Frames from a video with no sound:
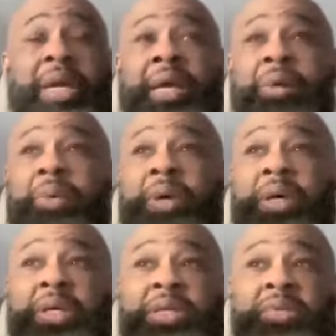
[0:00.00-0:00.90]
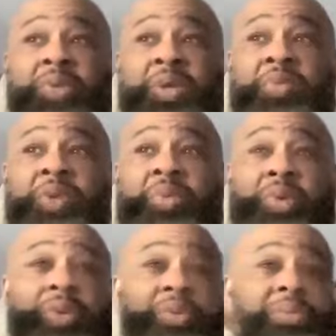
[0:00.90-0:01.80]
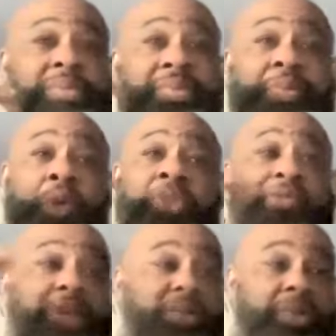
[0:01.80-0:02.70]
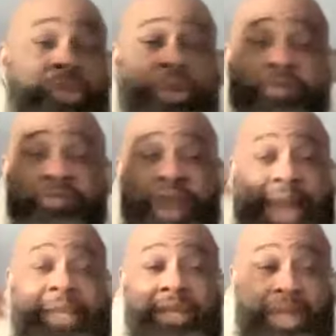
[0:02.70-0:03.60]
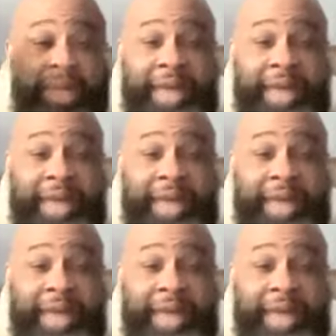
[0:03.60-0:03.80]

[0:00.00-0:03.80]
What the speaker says: It was, we were, both of us was sort of ratty looking.